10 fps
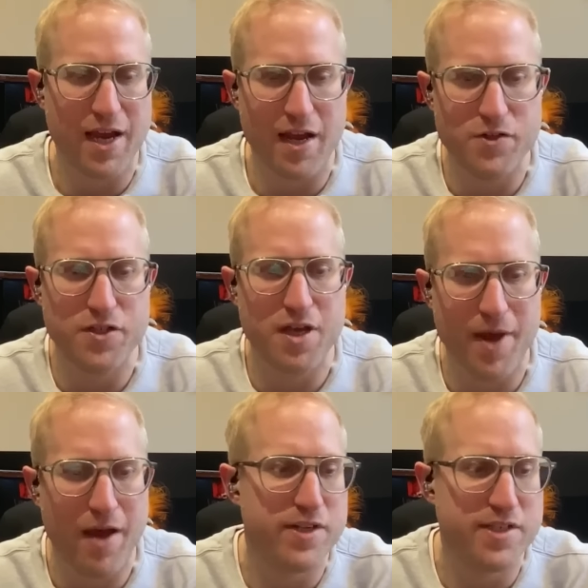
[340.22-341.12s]
I just come out
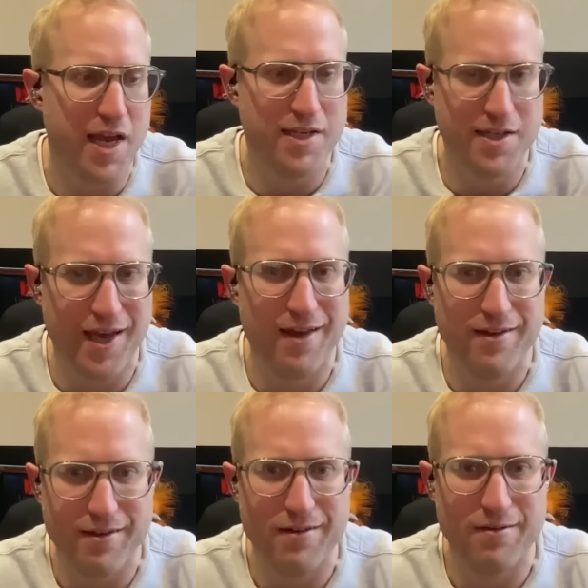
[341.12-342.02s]
of a 10-year
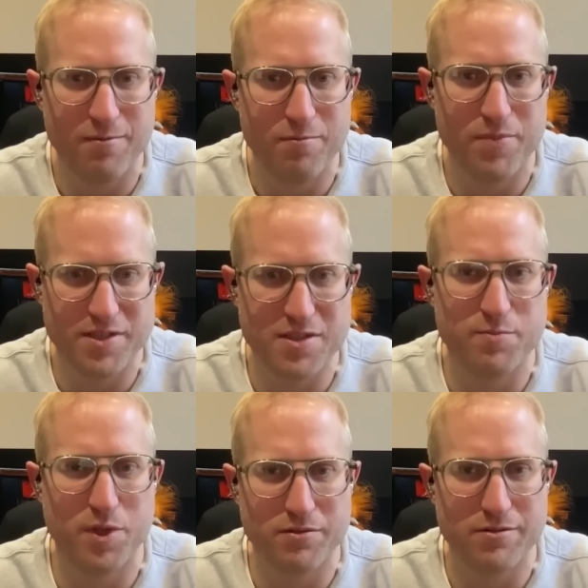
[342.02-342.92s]
business
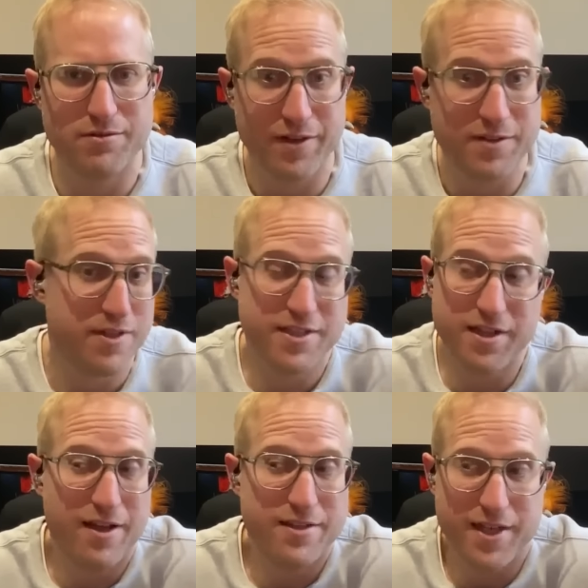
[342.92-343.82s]
build. I spent the
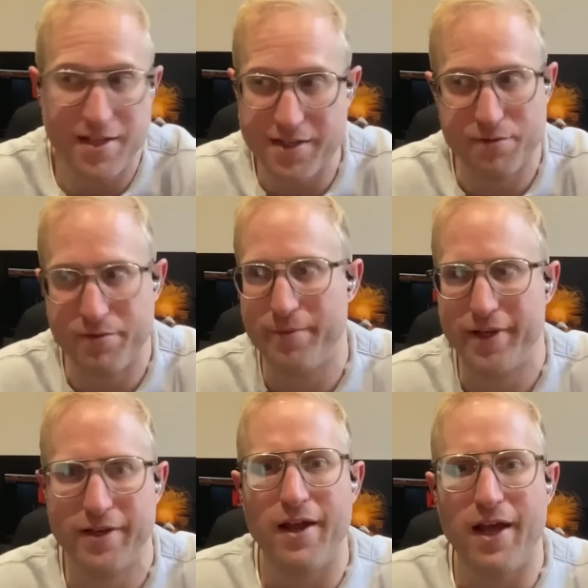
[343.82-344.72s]
last 10 years at
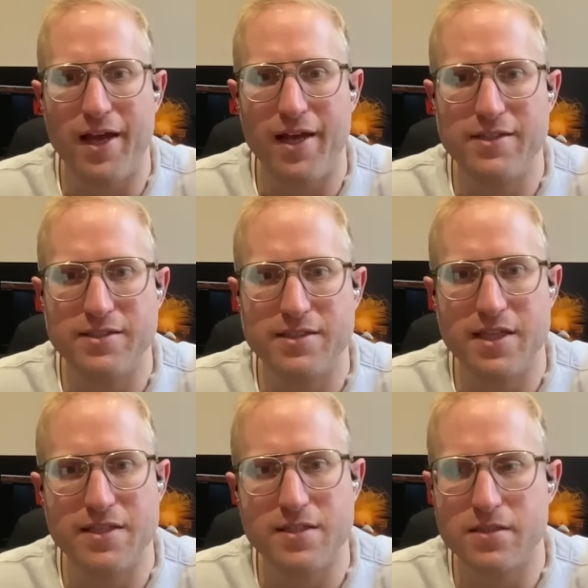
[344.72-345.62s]
Raymaking. And
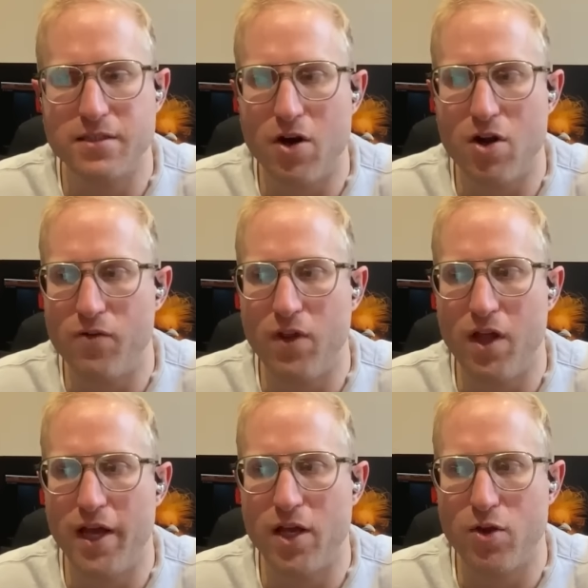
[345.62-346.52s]
there's this scenario of
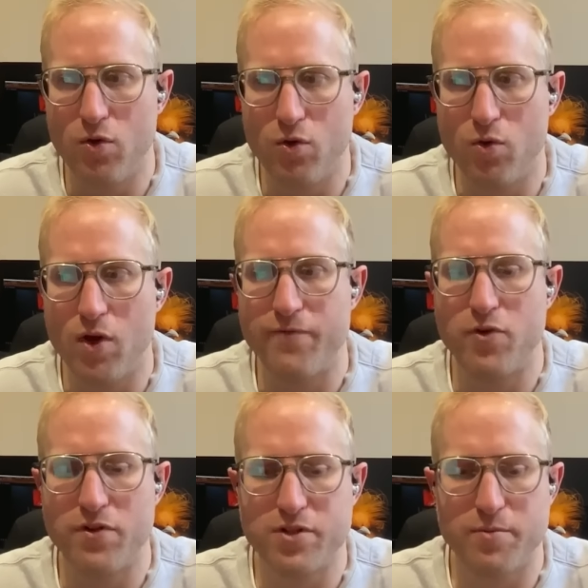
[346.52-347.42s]
like, cool, I've
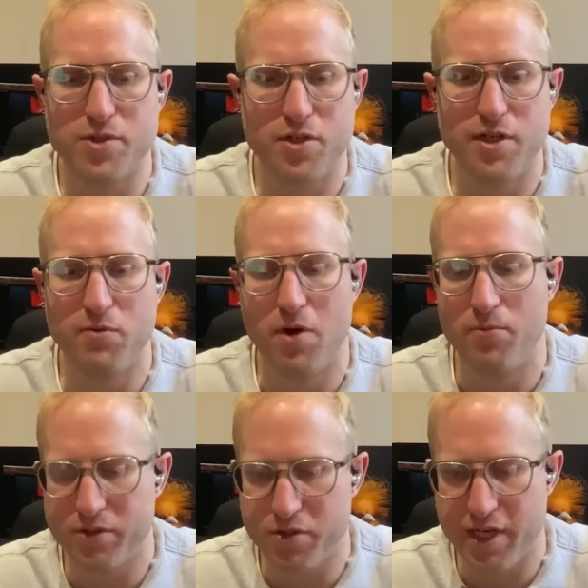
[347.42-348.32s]
got this opportunity where I'm
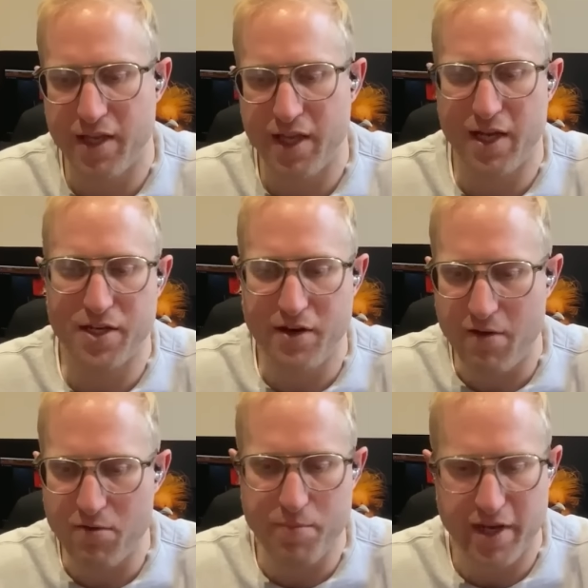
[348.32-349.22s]
not doing anything. I don't
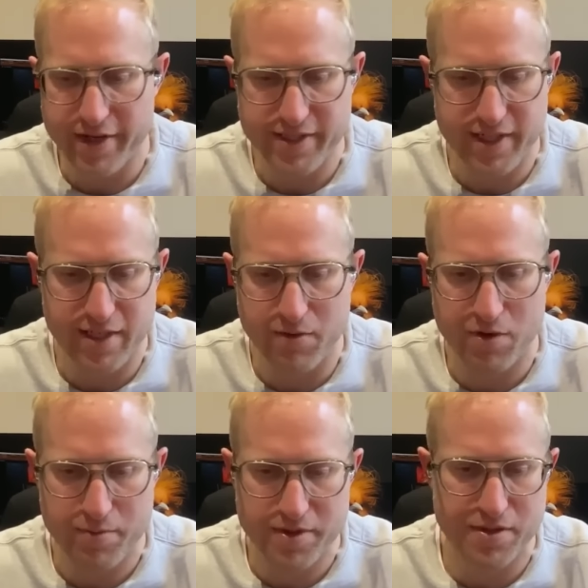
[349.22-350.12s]
have a big idea that I
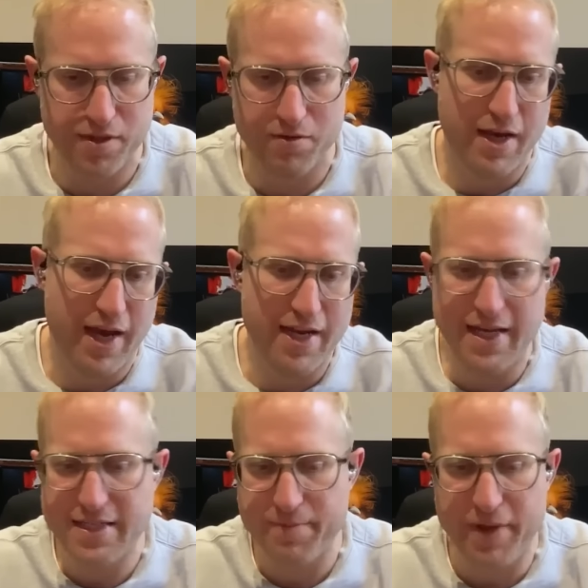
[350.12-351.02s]
want to pursue. And
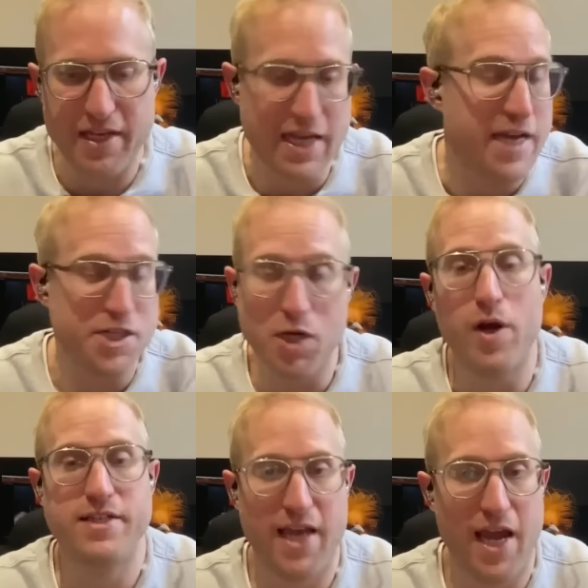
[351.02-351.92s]
it's actually
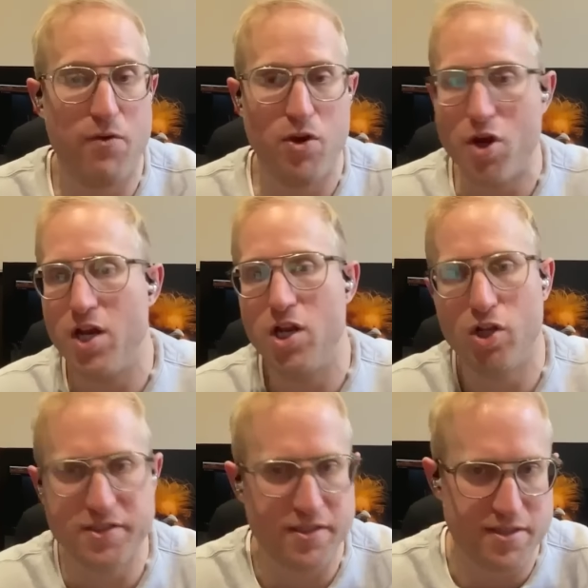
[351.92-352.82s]
quite scary. You're kind of
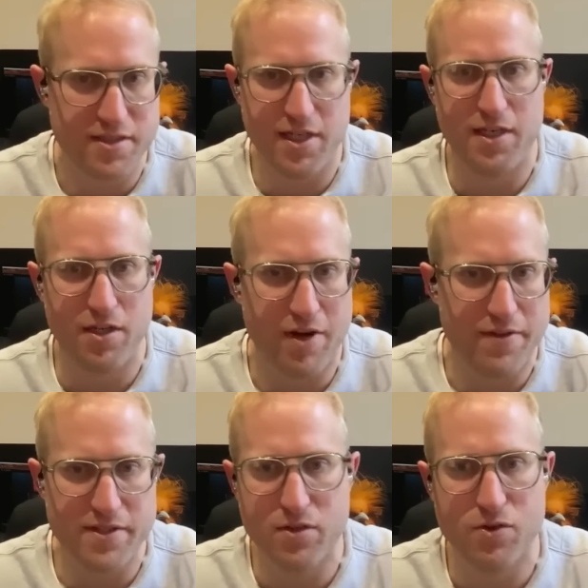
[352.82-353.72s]
lost at sea. You're at
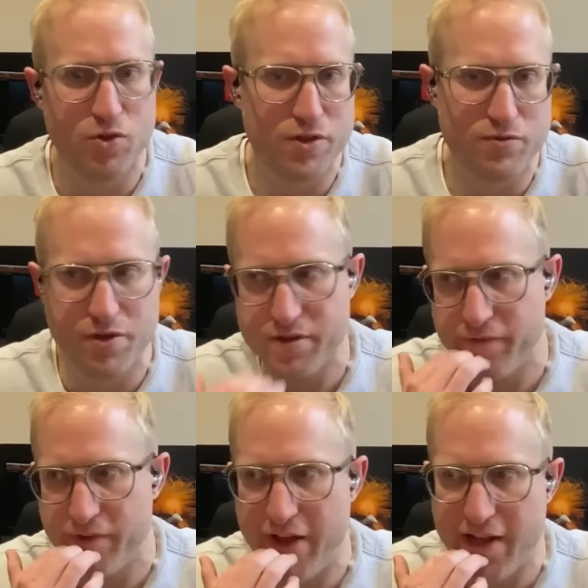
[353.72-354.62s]
this sort of crossroads
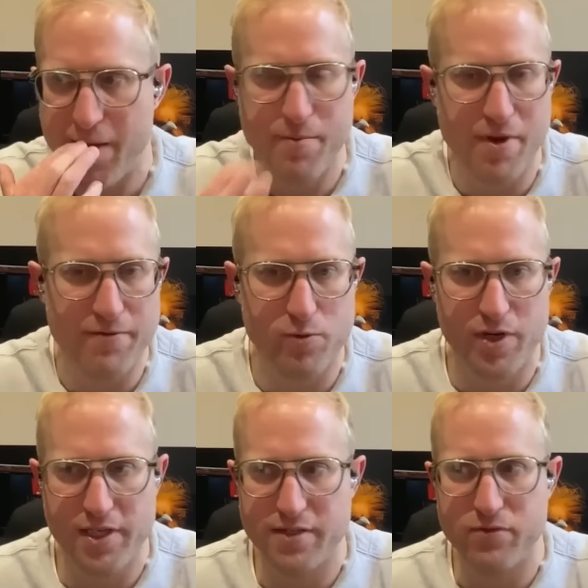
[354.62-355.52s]
of like, I'm in my
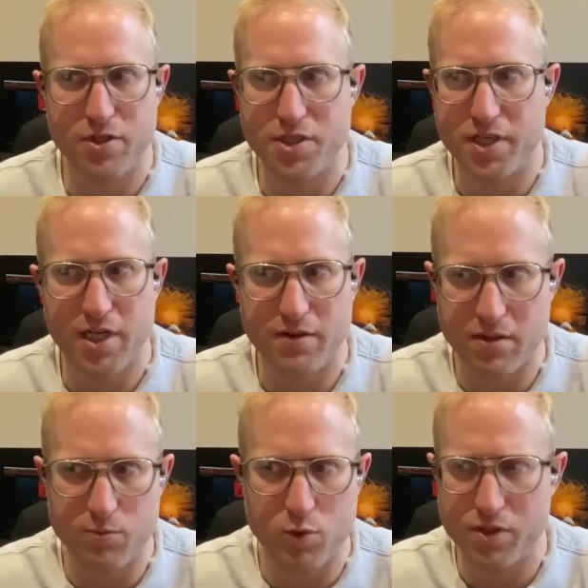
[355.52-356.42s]
40s, I've got a child, I've got
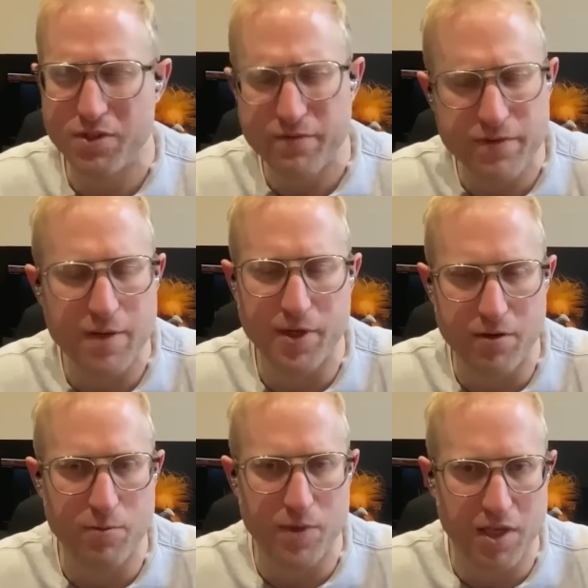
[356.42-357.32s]
a mortgage, what the fuck am I
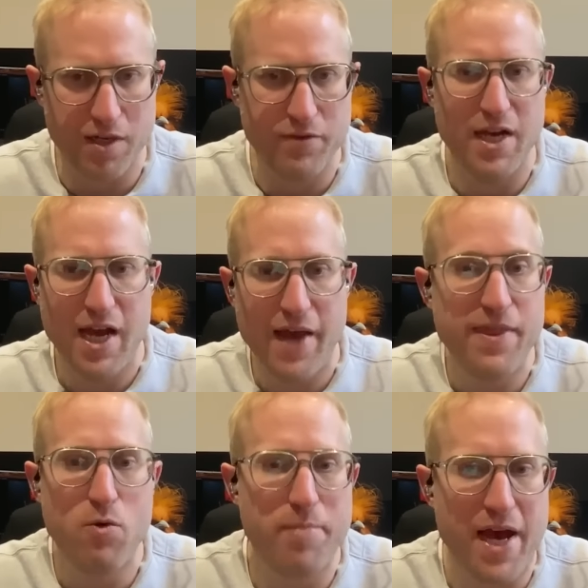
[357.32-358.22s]
doing in my life? And
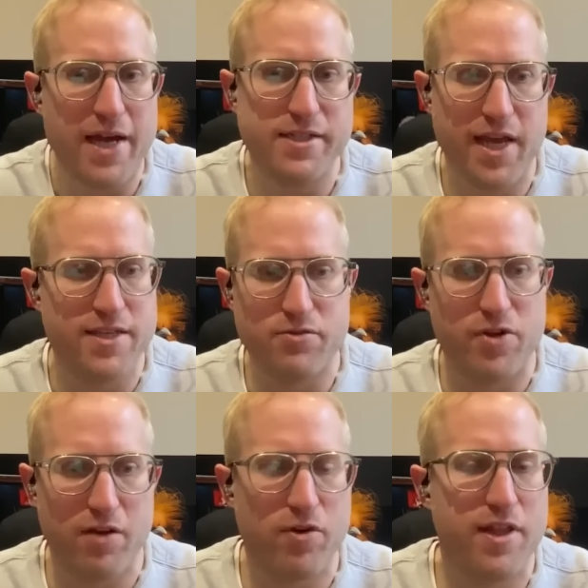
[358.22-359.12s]
there were bad days,
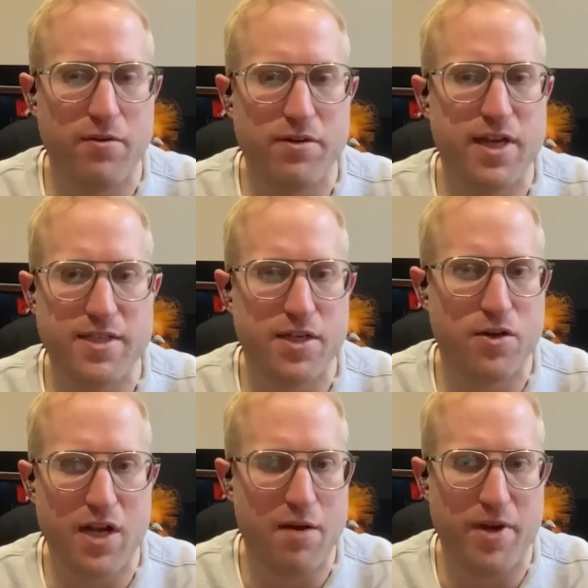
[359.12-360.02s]
Greg, right? There were days I got
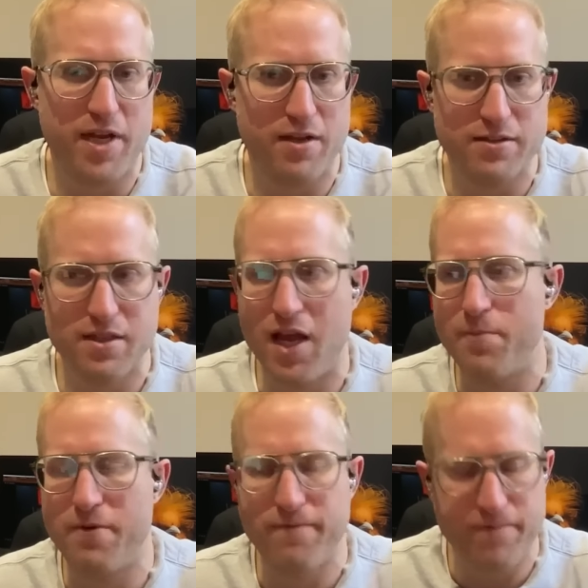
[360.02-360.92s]
out of bed and I was like, I'm
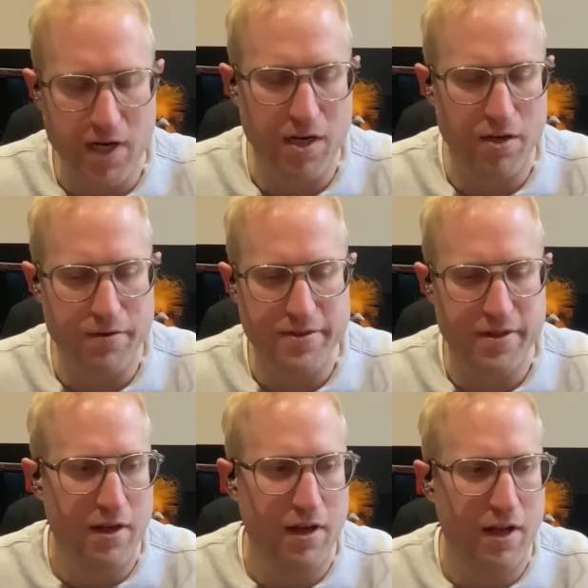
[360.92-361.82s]
a fucking loser.
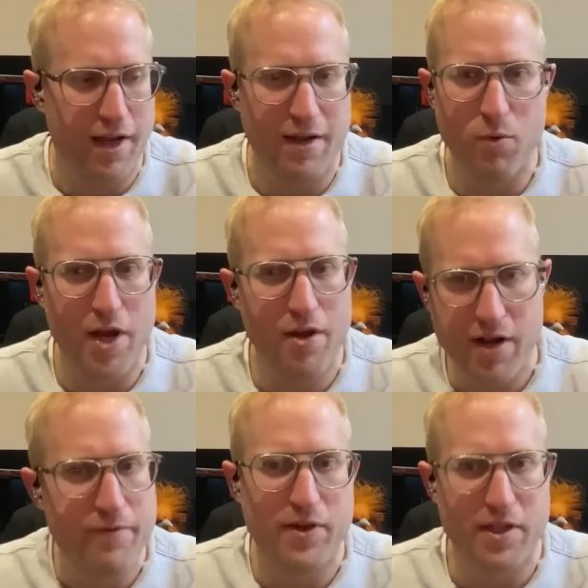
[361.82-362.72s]
Like, why haven't
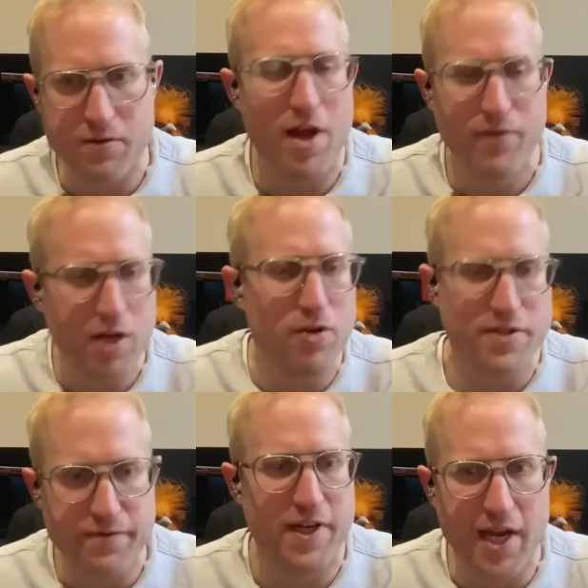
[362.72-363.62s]
I got this
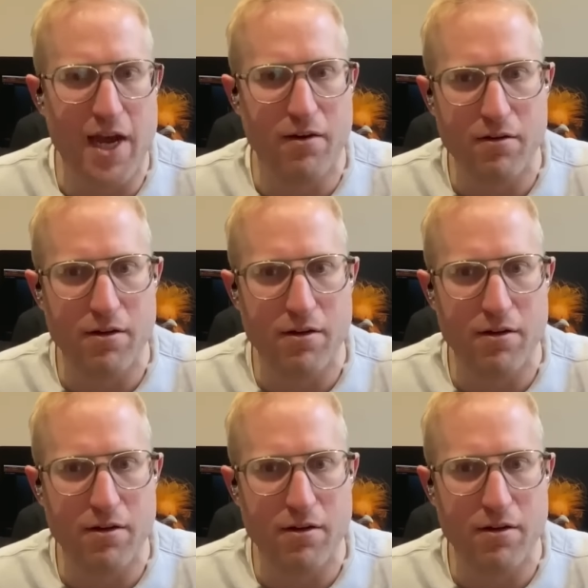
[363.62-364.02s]
figured out?